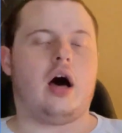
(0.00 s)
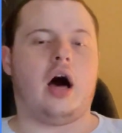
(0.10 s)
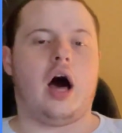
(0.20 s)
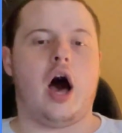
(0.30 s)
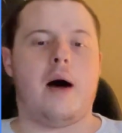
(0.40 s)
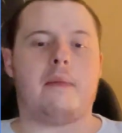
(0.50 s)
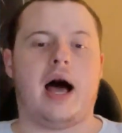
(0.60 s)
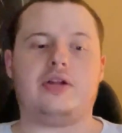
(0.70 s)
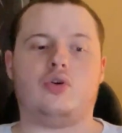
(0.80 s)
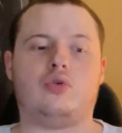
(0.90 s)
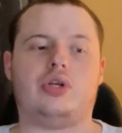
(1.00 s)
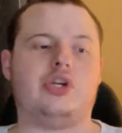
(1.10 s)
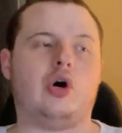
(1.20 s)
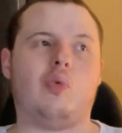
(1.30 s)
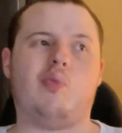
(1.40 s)
I don't
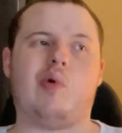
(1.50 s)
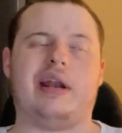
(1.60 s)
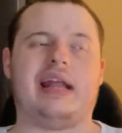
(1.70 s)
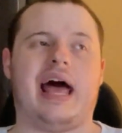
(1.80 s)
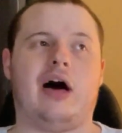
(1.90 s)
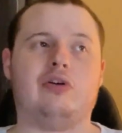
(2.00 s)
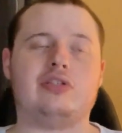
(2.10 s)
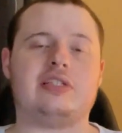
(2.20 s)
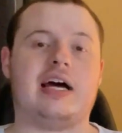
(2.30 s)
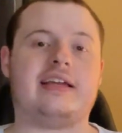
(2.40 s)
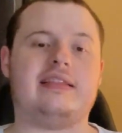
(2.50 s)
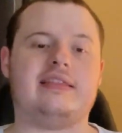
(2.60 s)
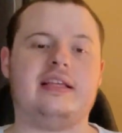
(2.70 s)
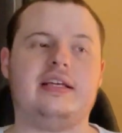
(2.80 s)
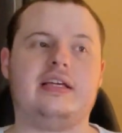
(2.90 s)
know what else I can
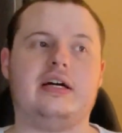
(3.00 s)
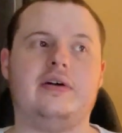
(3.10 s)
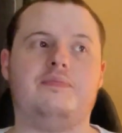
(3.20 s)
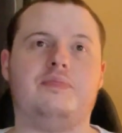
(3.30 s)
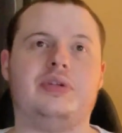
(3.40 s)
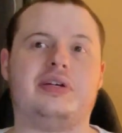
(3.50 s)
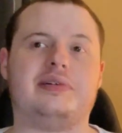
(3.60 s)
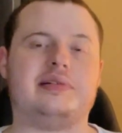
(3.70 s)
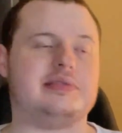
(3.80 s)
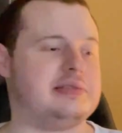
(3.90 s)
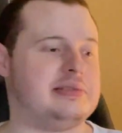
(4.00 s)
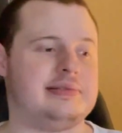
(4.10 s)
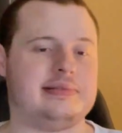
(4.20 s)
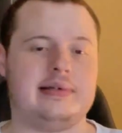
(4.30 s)
think of because